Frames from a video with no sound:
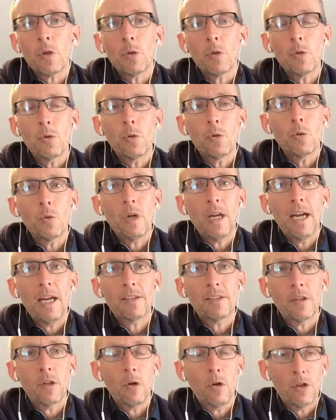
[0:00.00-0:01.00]
who
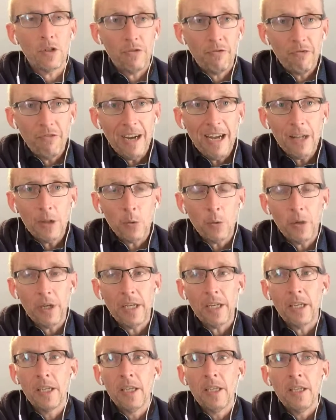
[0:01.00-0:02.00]
has a large
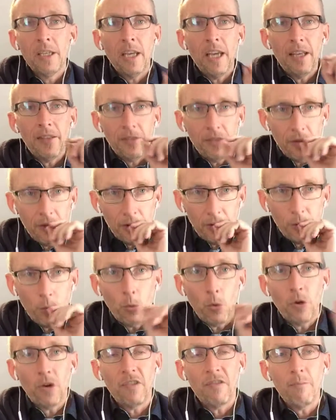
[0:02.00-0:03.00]
following, and they're the
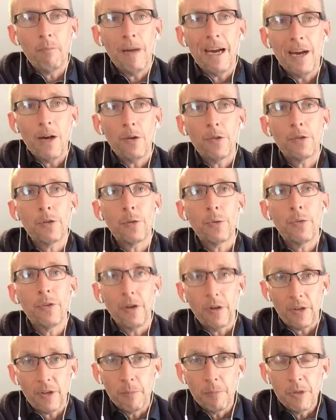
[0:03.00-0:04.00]
word of mouth to
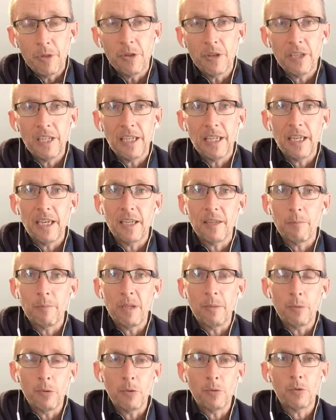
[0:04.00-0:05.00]
their community, and
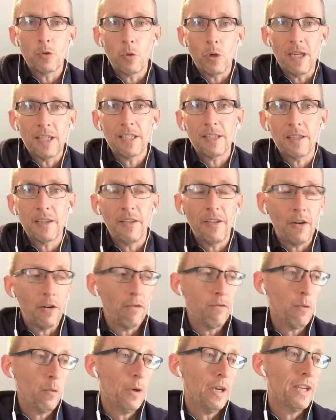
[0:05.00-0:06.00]
people trust
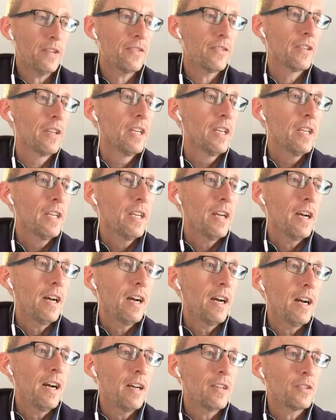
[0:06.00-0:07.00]
their voice.
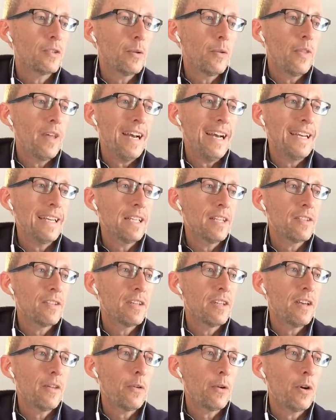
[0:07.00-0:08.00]
So that is
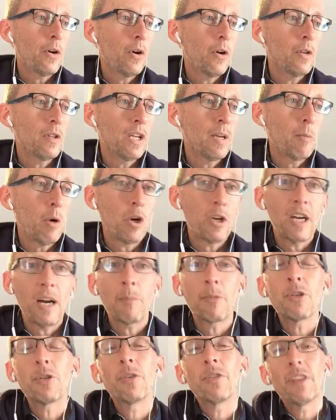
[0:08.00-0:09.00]
another online market
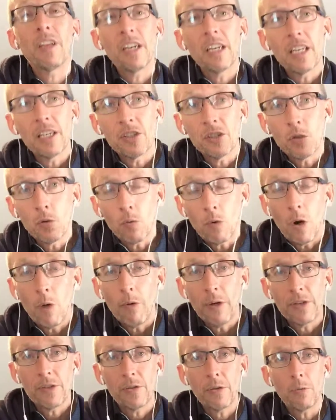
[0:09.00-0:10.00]
opportunity that is
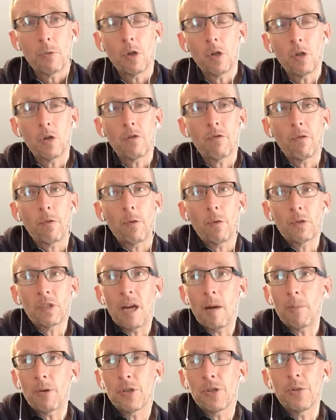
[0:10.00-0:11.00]
growing. So you want to look for those
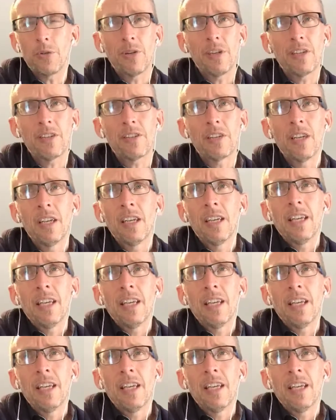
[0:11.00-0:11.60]
opportunities,